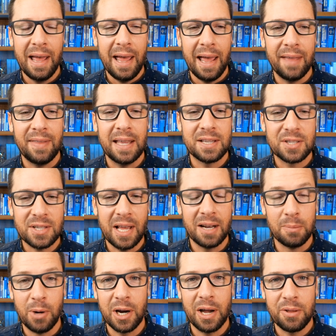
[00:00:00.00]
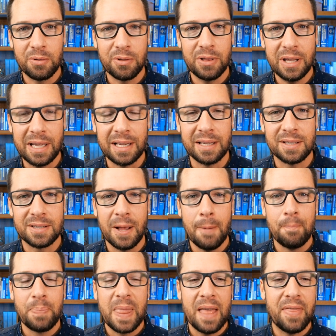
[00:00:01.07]
And they said, among other things,
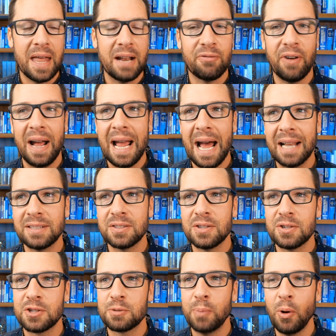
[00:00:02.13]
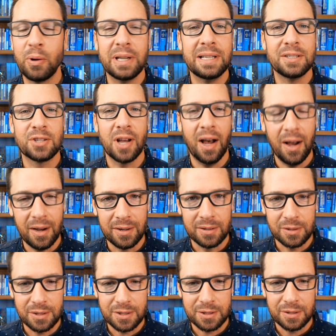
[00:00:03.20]
that if I hadn't spoken in
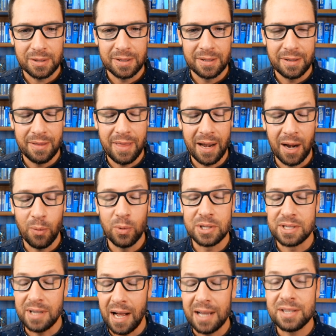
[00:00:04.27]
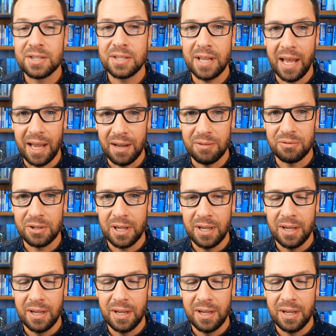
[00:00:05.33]
tongues, that I was not saved.